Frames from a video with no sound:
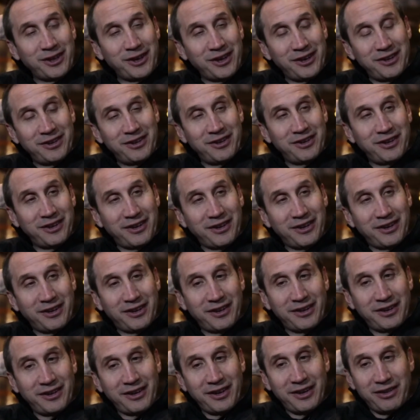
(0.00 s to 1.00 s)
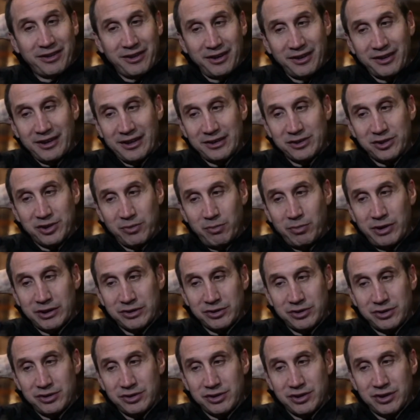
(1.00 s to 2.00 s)
And I think that's a
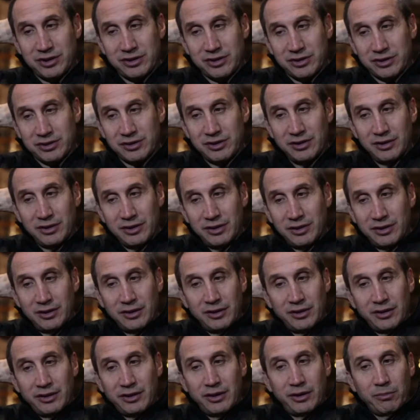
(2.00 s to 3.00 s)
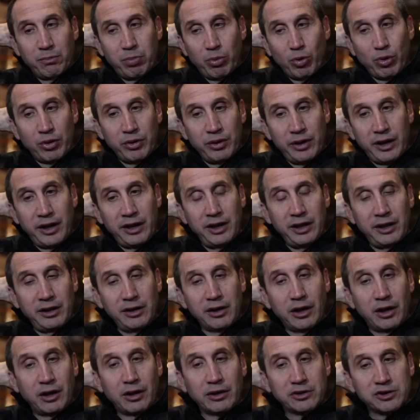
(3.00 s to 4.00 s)
message that's important to any
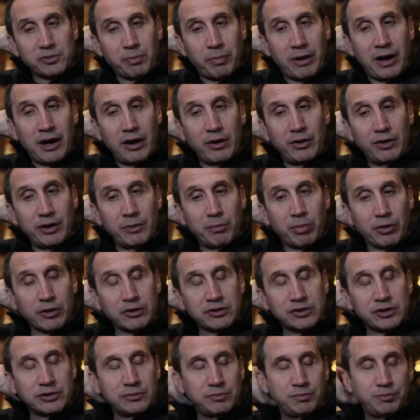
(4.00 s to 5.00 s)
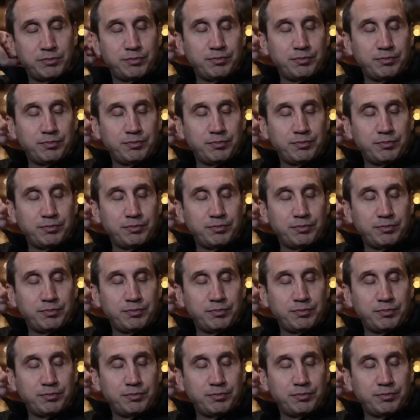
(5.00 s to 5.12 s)
young aspiring person.